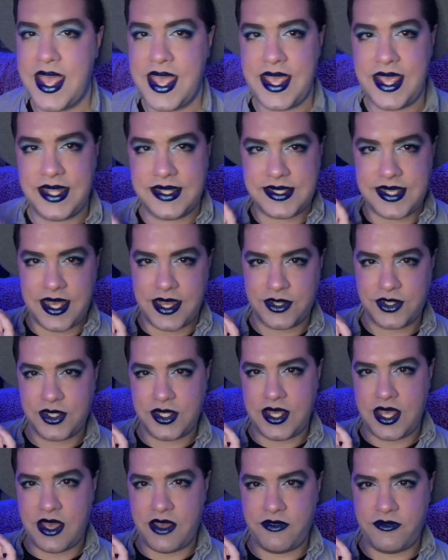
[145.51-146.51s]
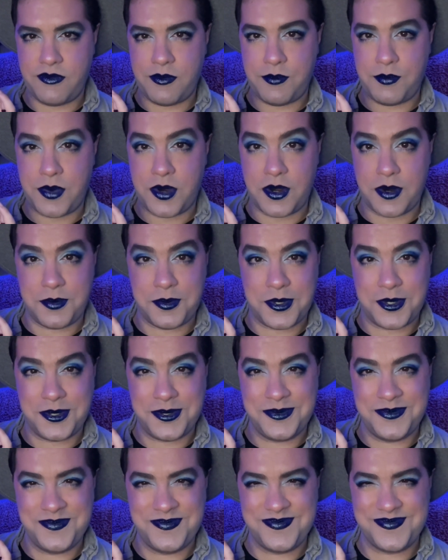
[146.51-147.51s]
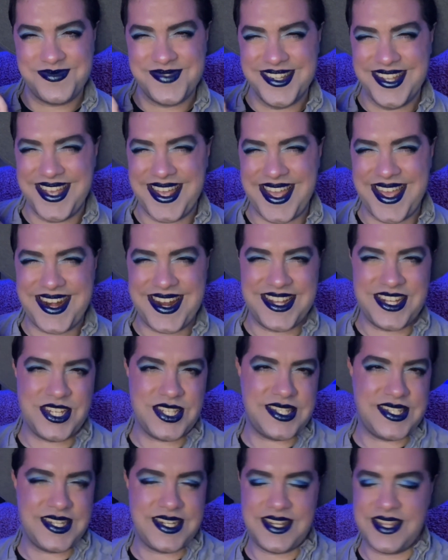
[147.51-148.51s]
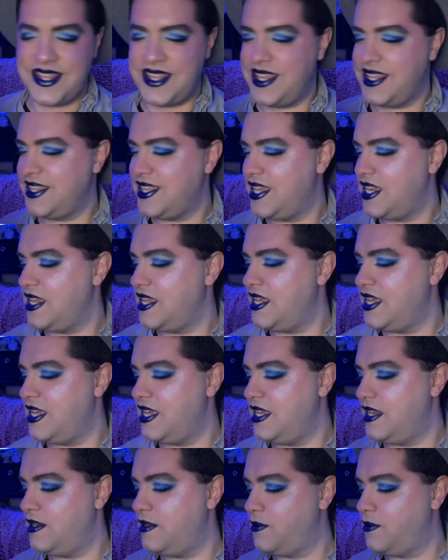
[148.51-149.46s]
it's actually half purple, and I just didn't think that it